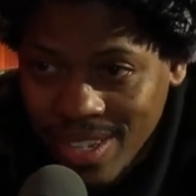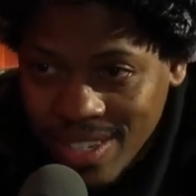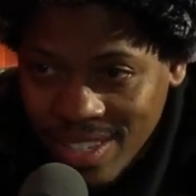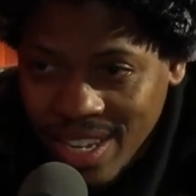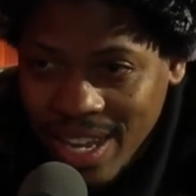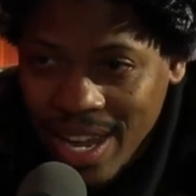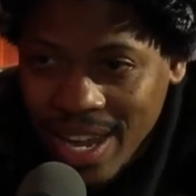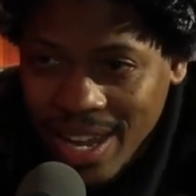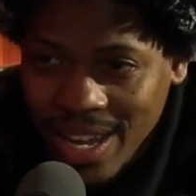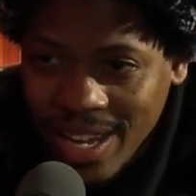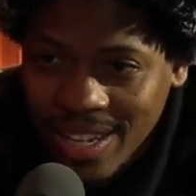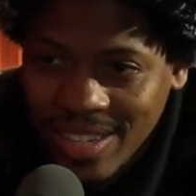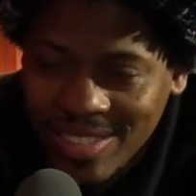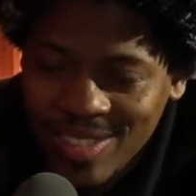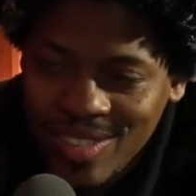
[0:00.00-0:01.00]
Yeah,
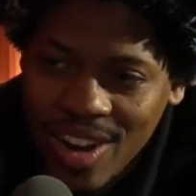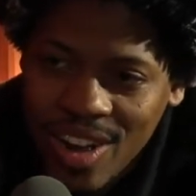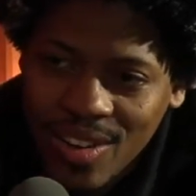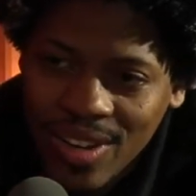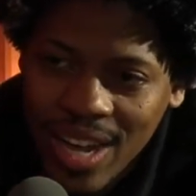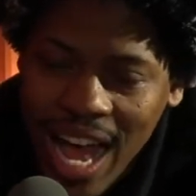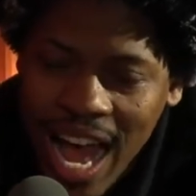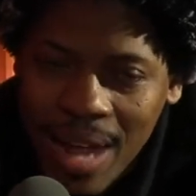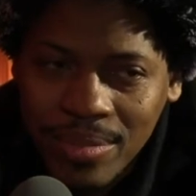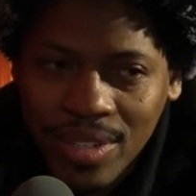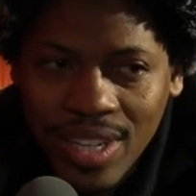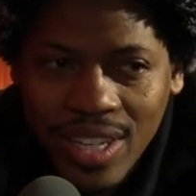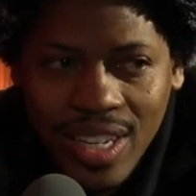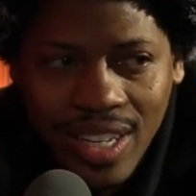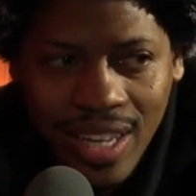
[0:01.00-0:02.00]
and the
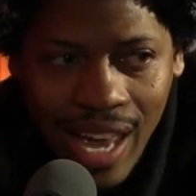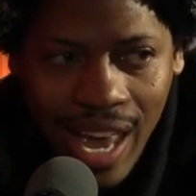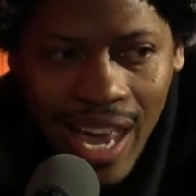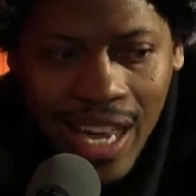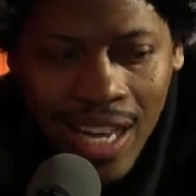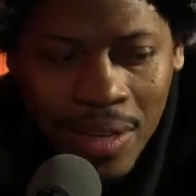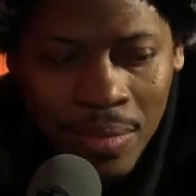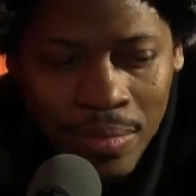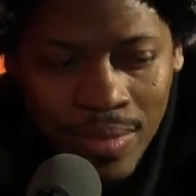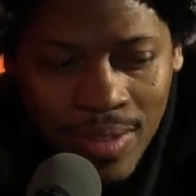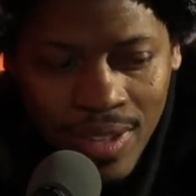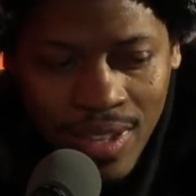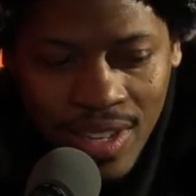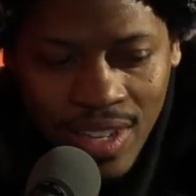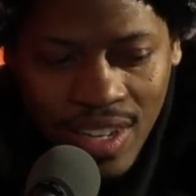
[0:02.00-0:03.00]
object of the game
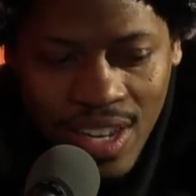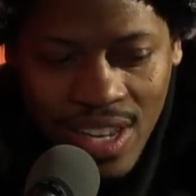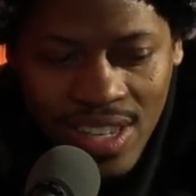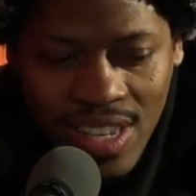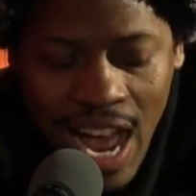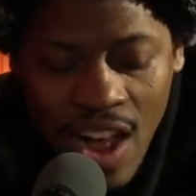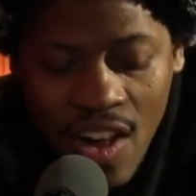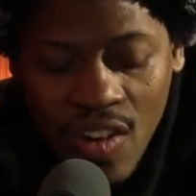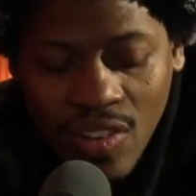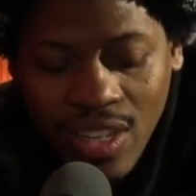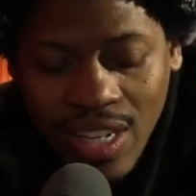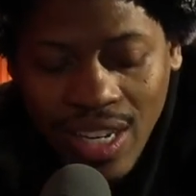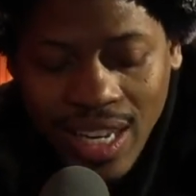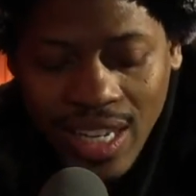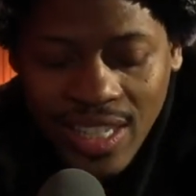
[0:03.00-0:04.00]
is not
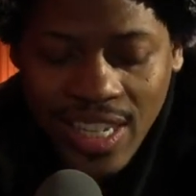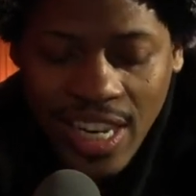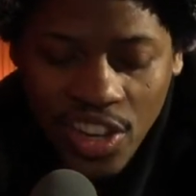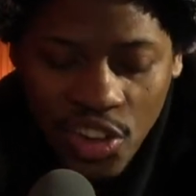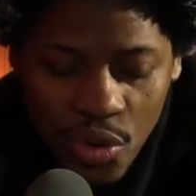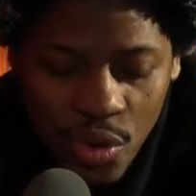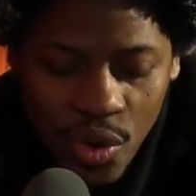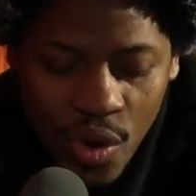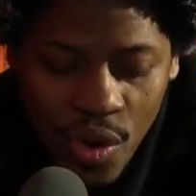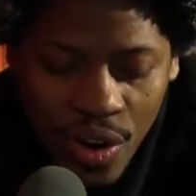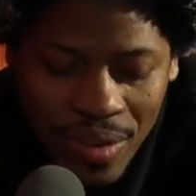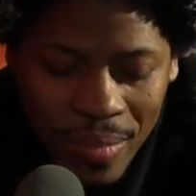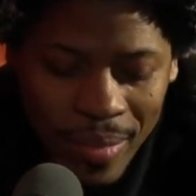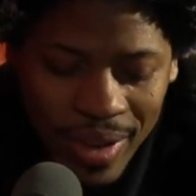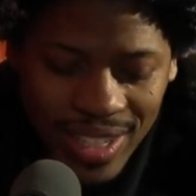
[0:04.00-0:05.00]
only to continue
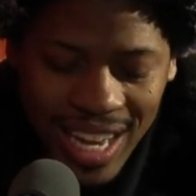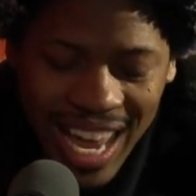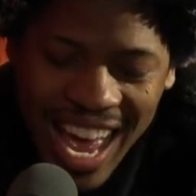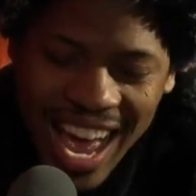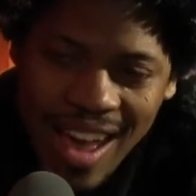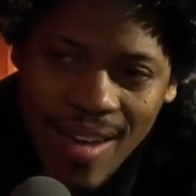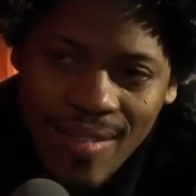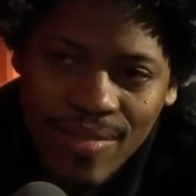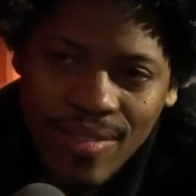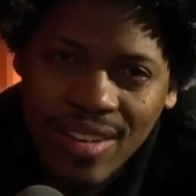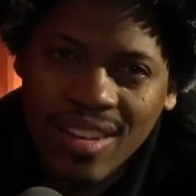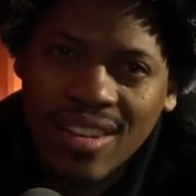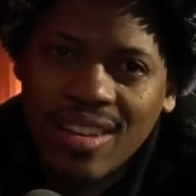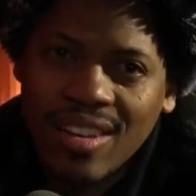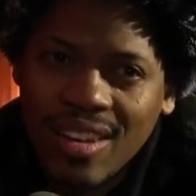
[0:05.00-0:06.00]
going, but to have
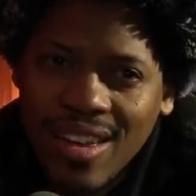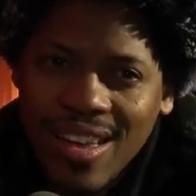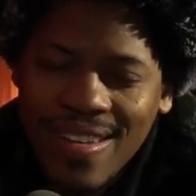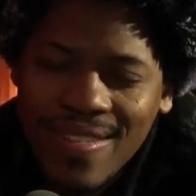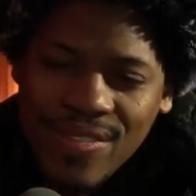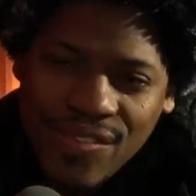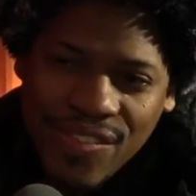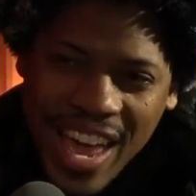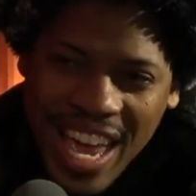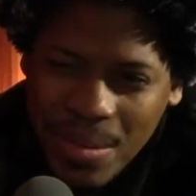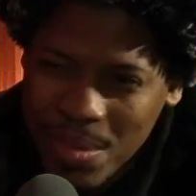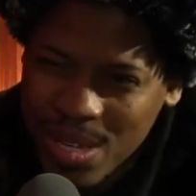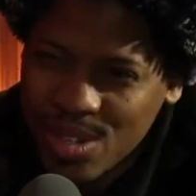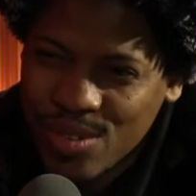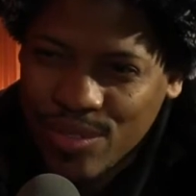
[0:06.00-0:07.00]

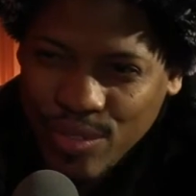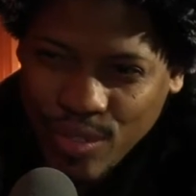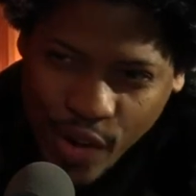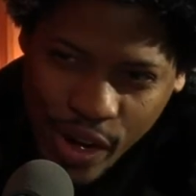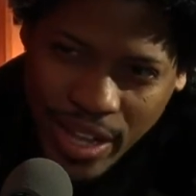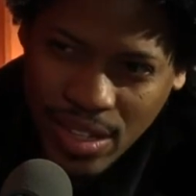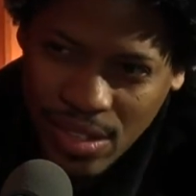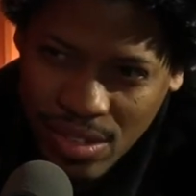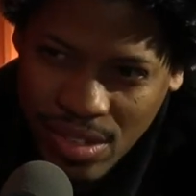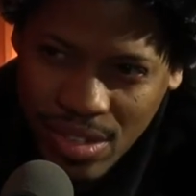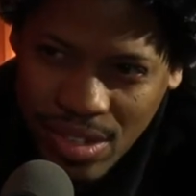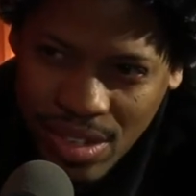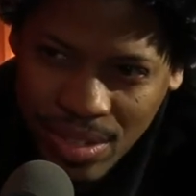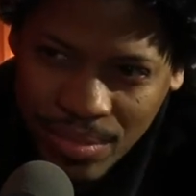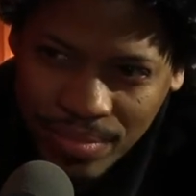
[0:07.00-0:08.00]
famous
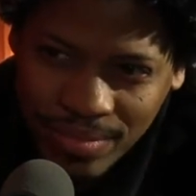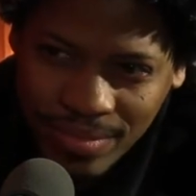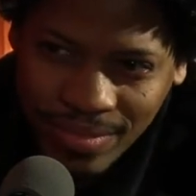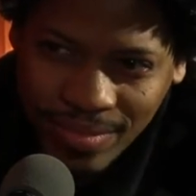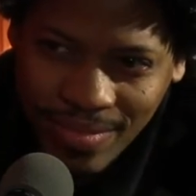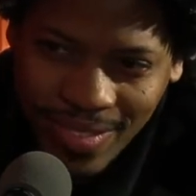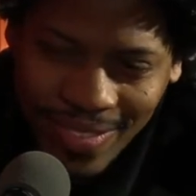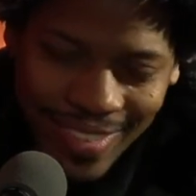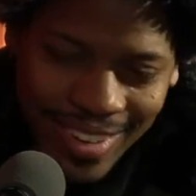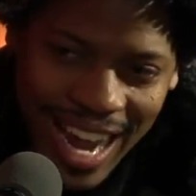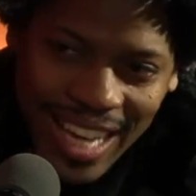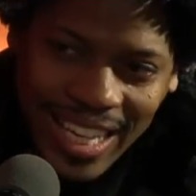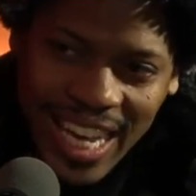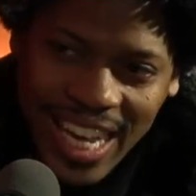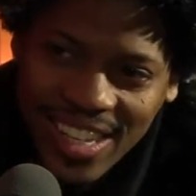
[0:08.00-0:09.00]
friends. And
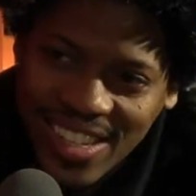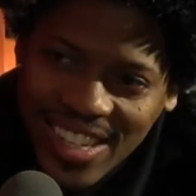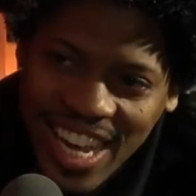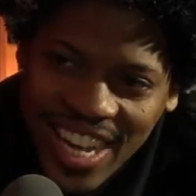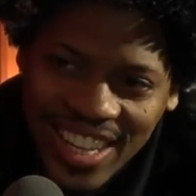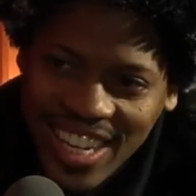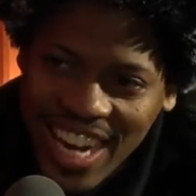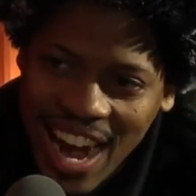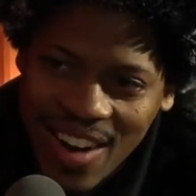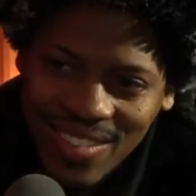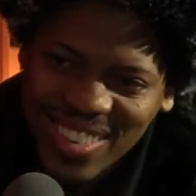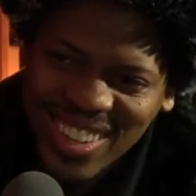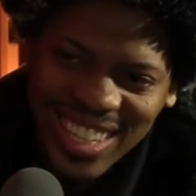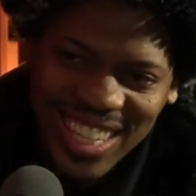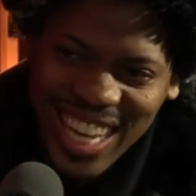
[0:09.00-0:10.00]
I can't say that I
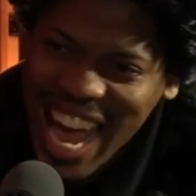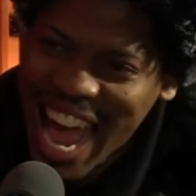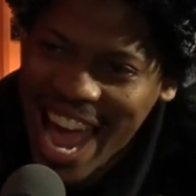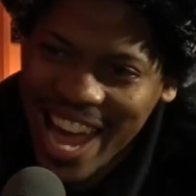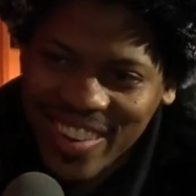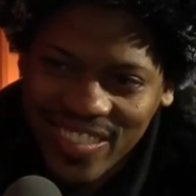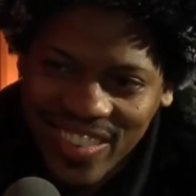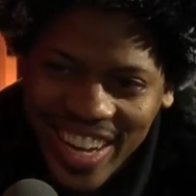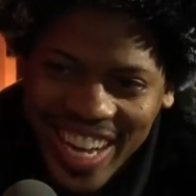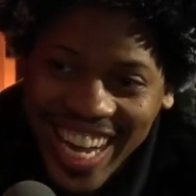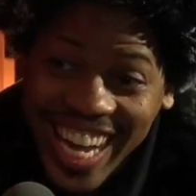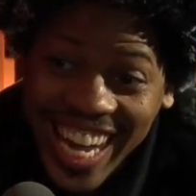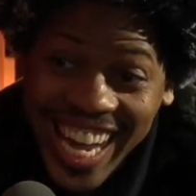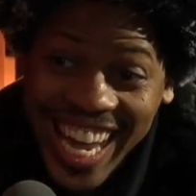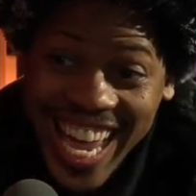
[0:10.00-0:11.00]
really have
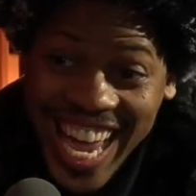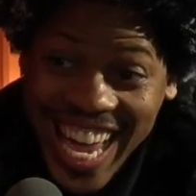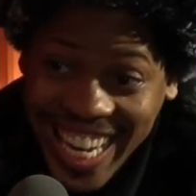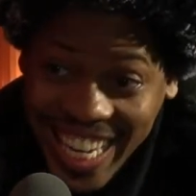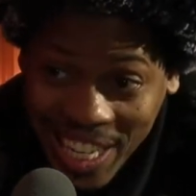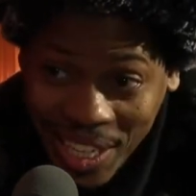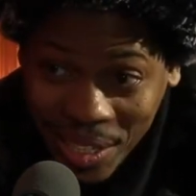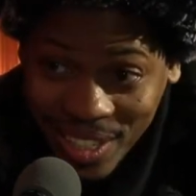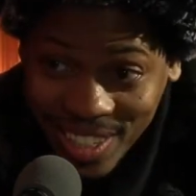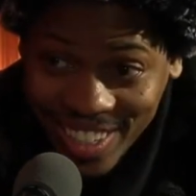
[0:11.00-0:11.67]
any,